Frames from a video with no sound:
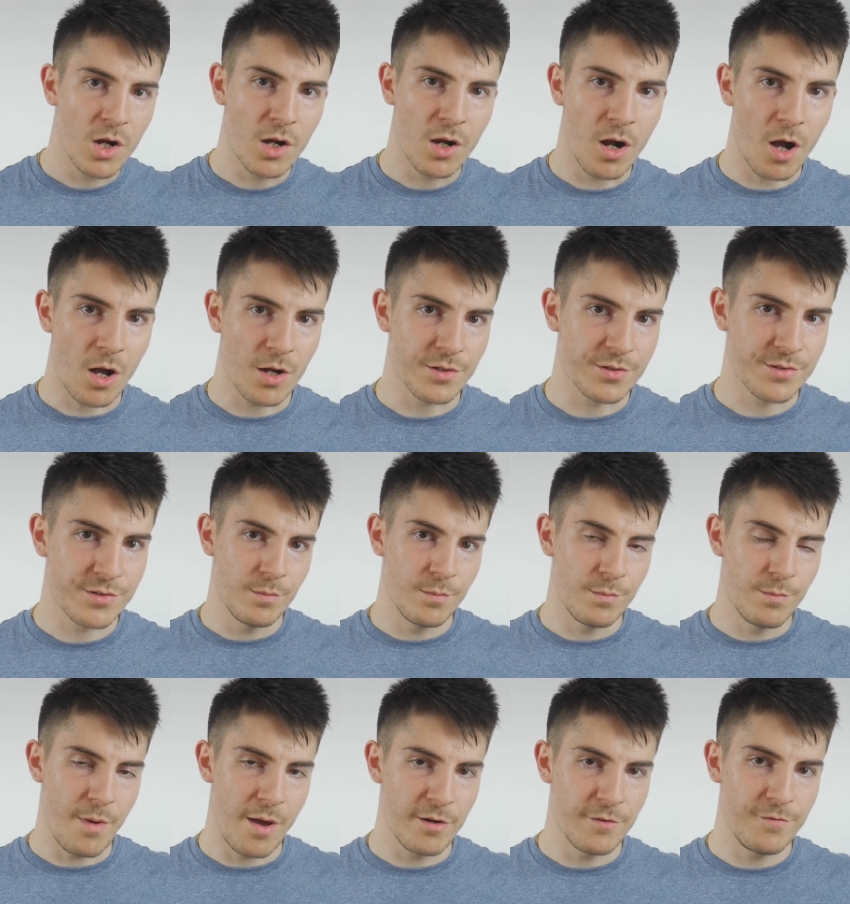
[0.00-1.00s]
Costs.
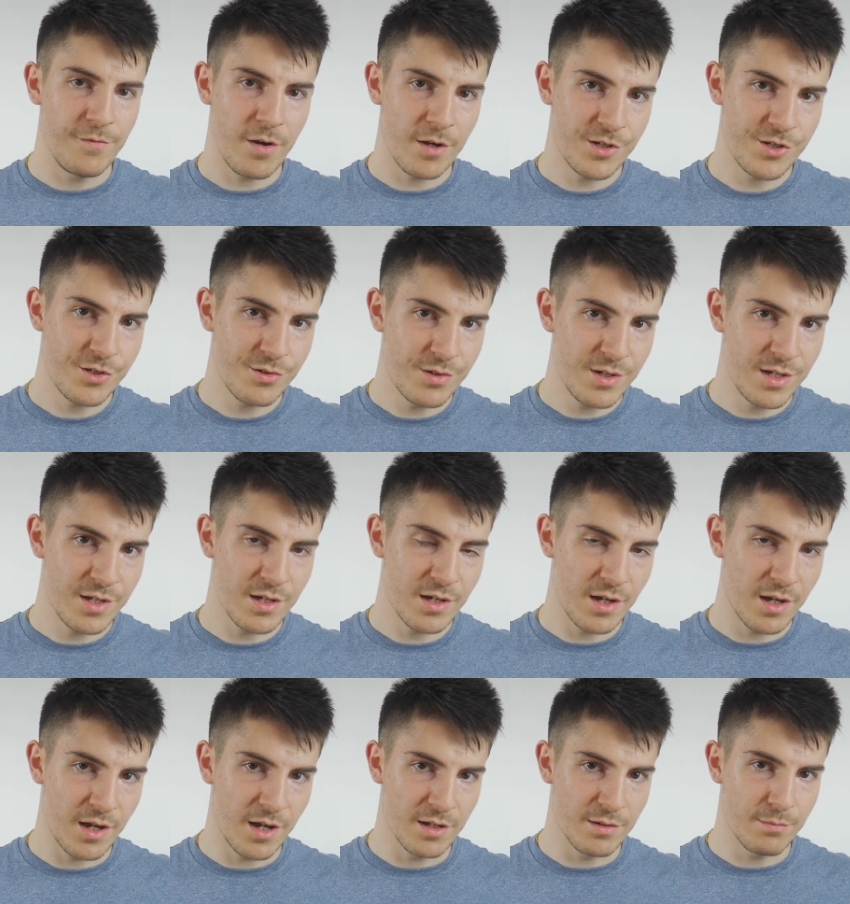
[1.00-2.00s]

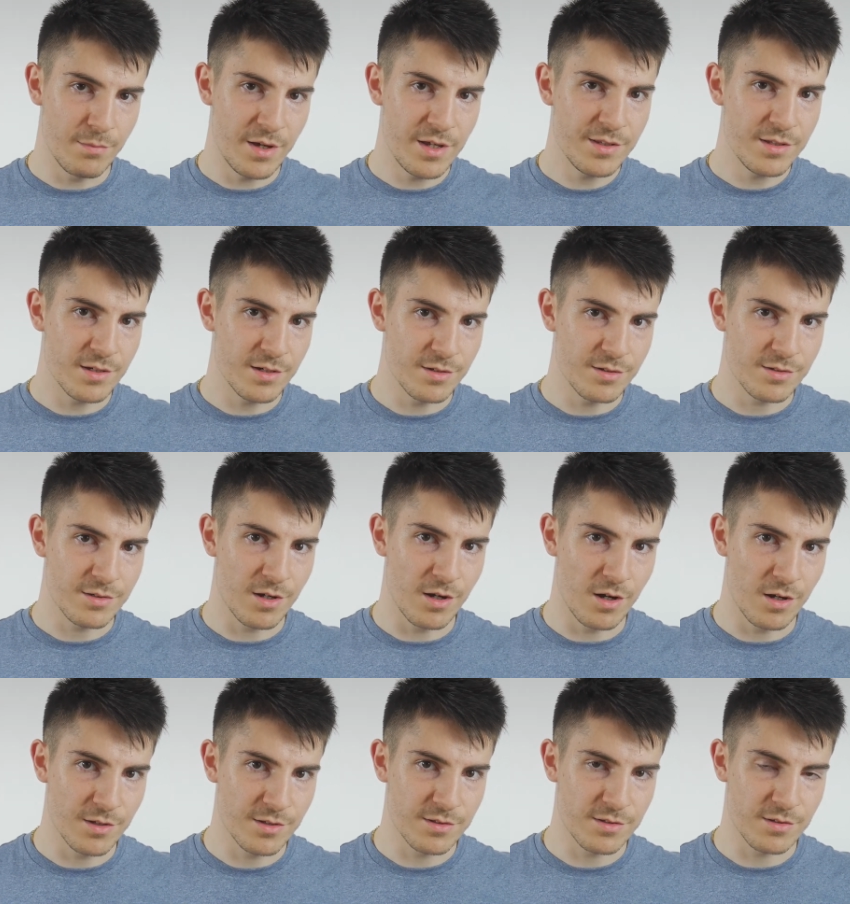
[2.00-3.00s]
Manufacturing and maintenance
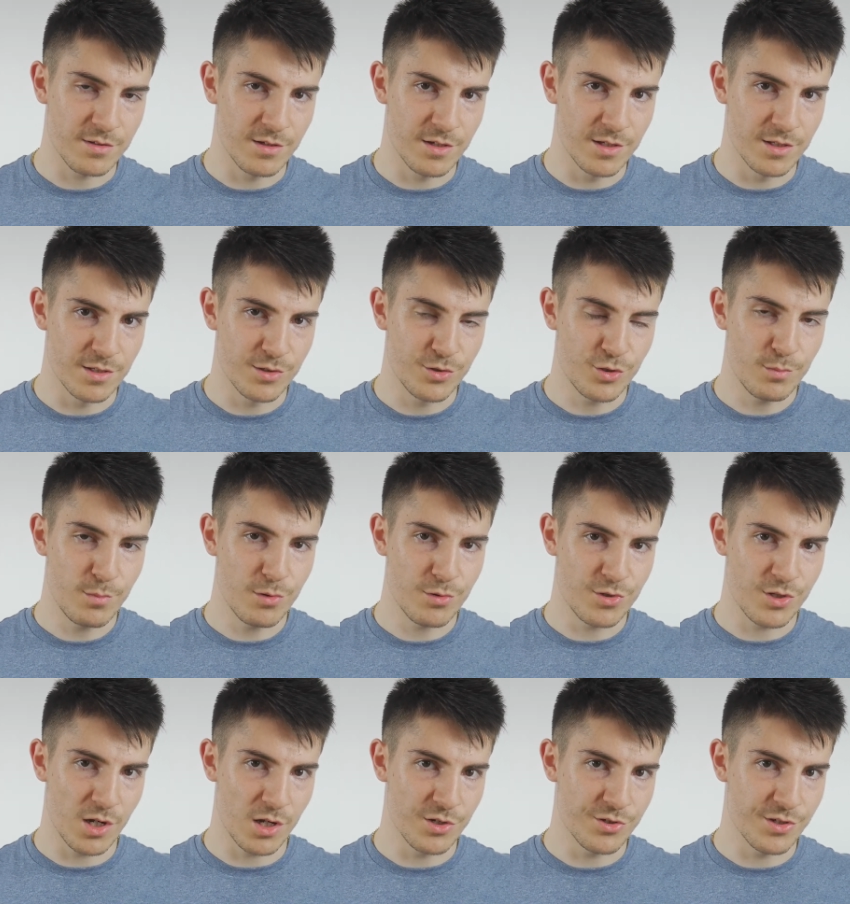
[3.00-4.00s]
costs in
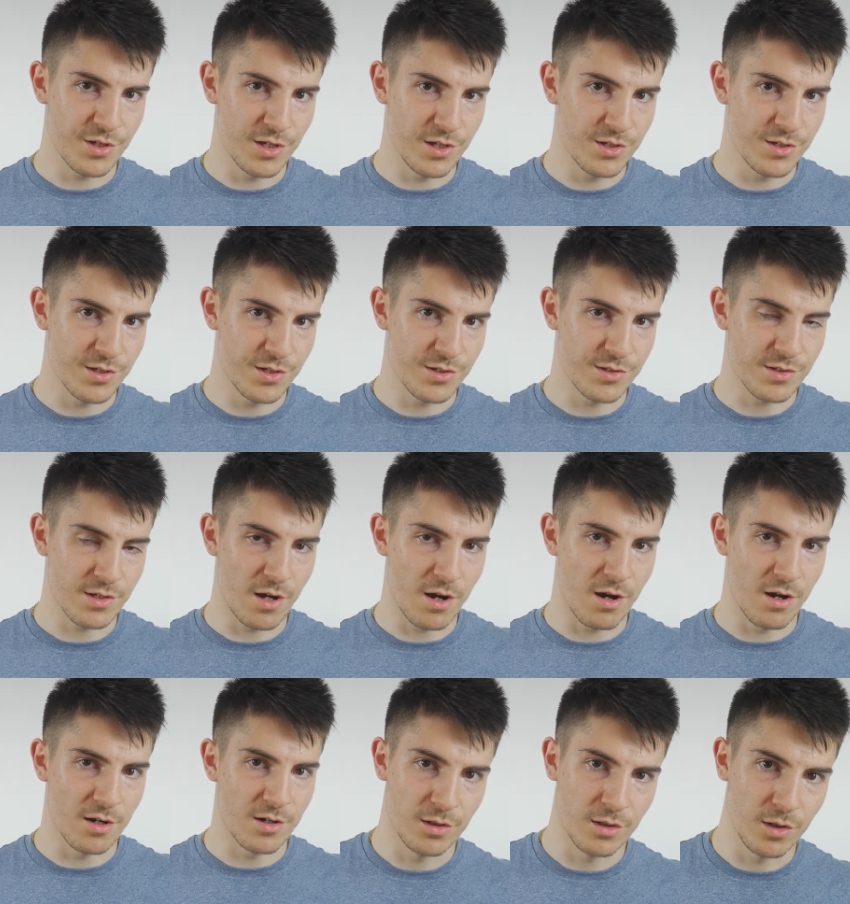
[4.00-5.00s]
turbocharged engines
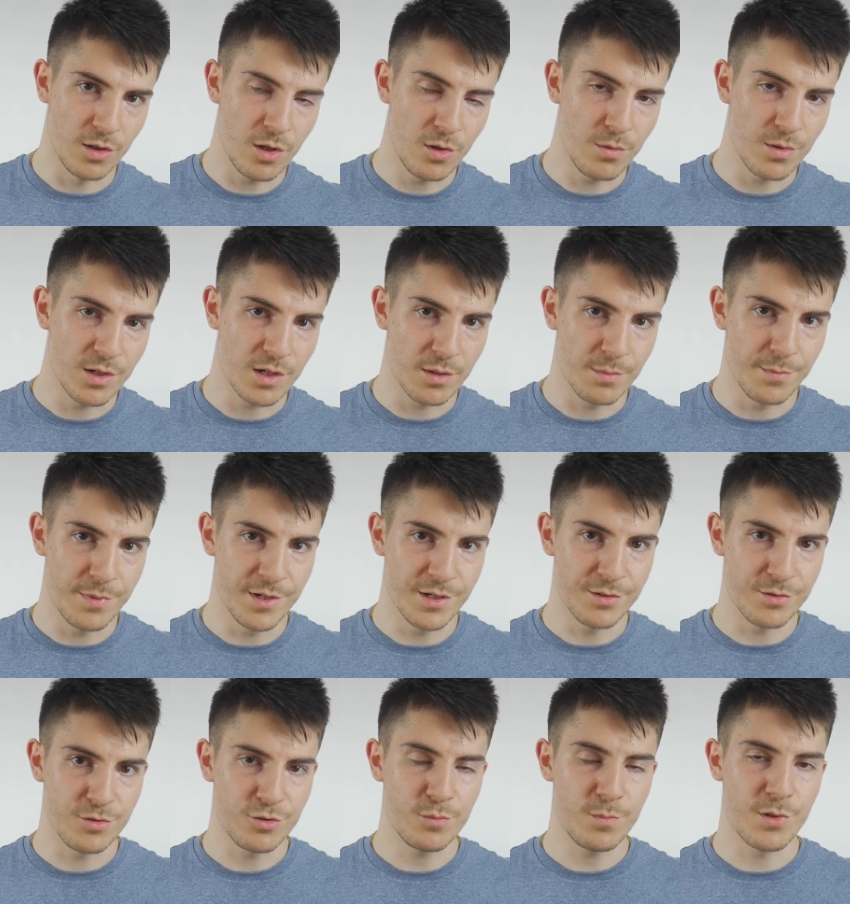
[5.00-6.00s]
are lower
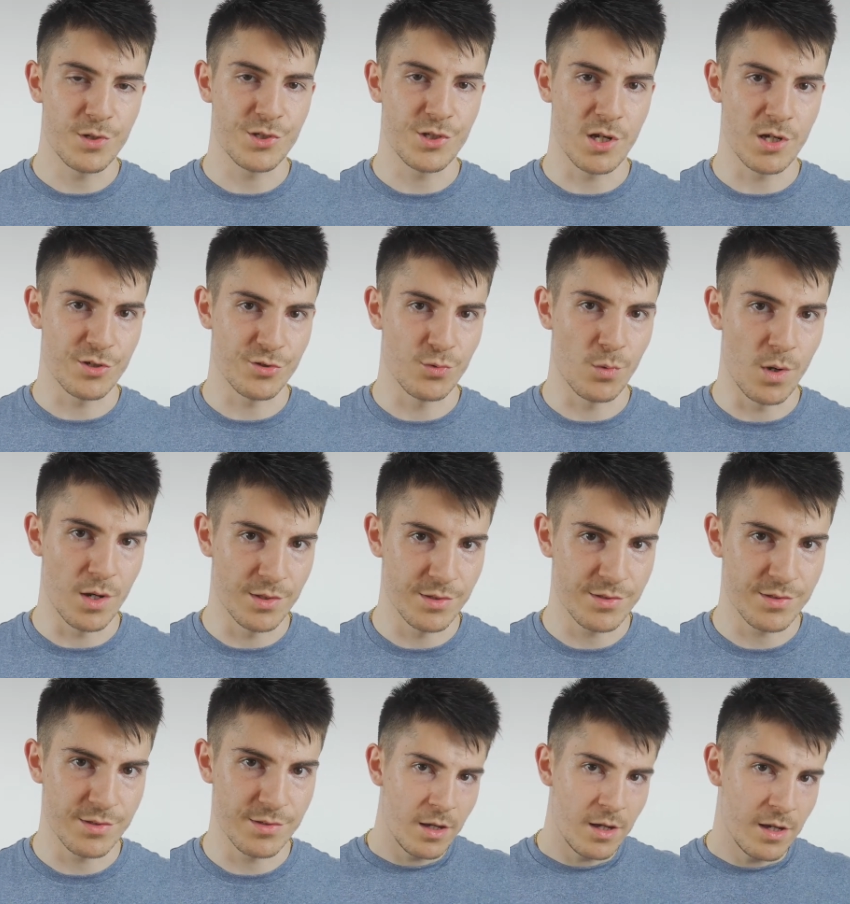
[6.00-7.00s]
compared to supercharged
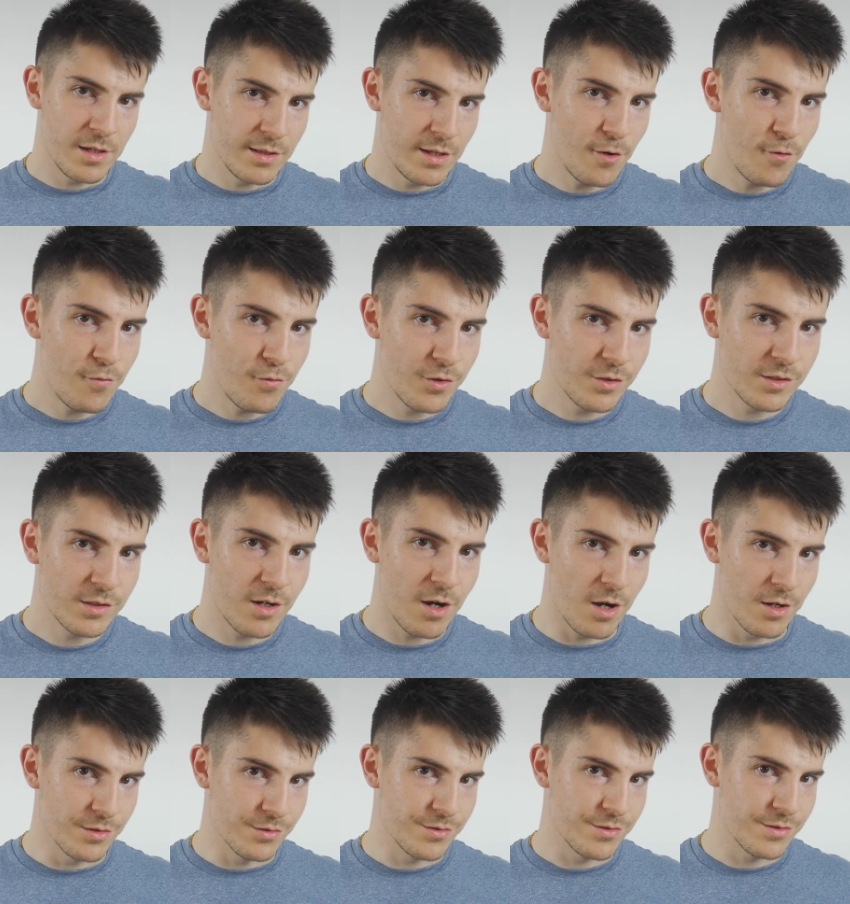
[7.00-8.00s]
ones. And now for the
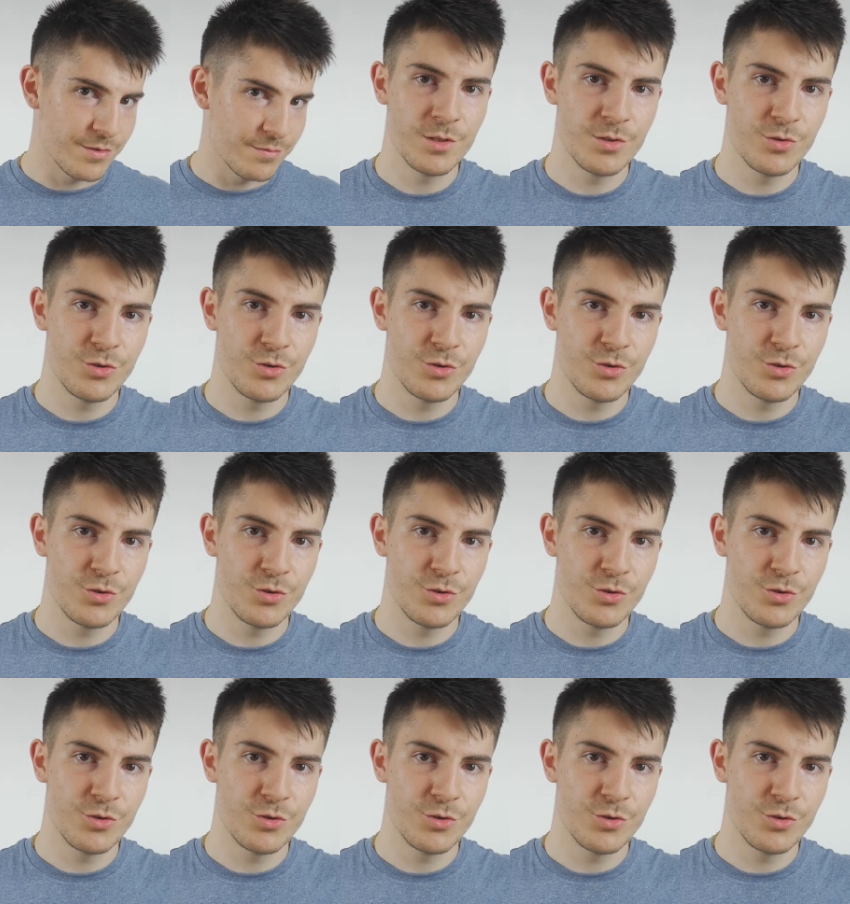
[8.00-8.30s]
cons.